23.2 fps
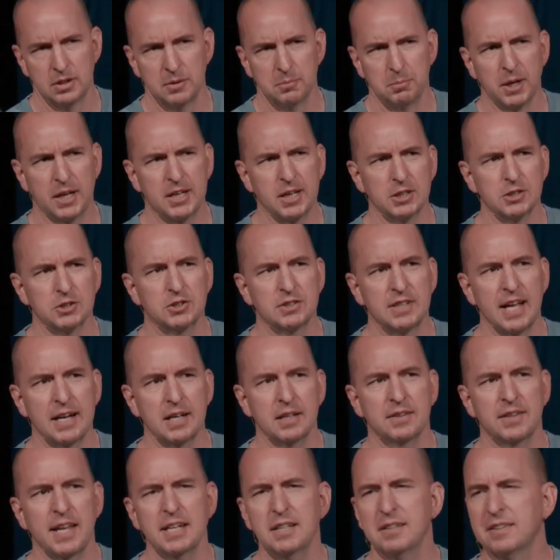because
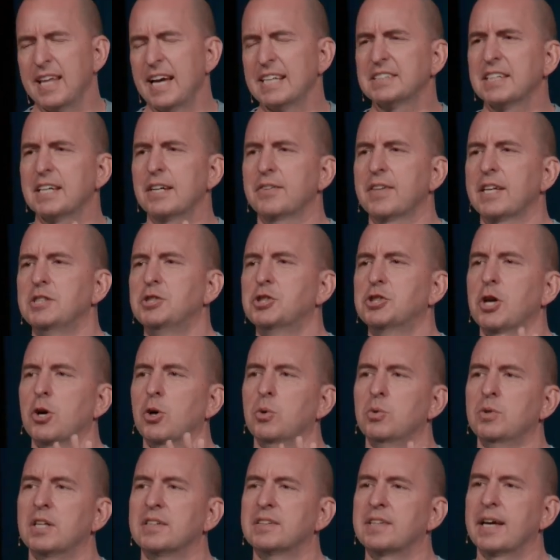that, they, that's how they
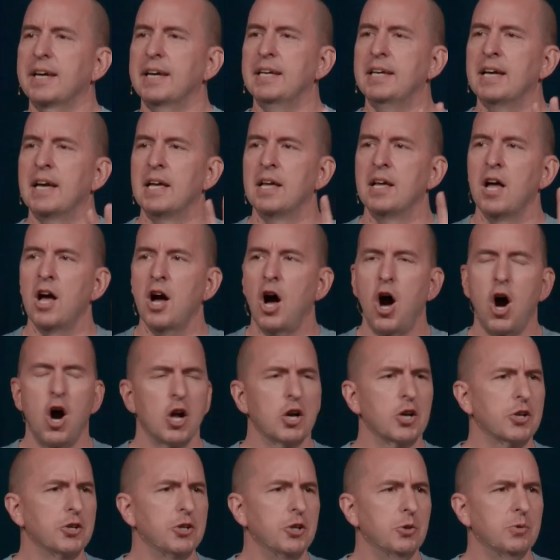show that they
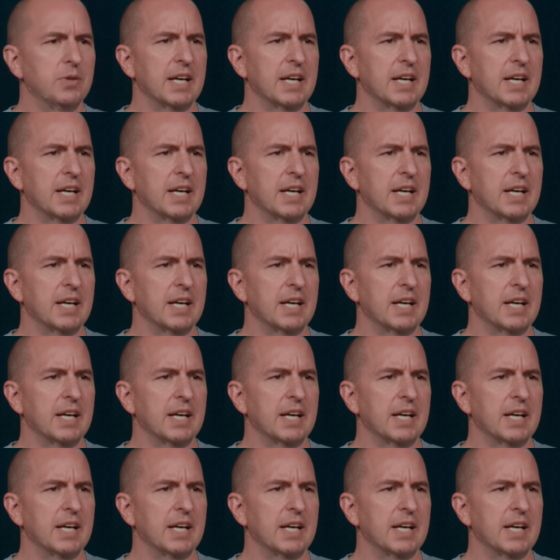honor you.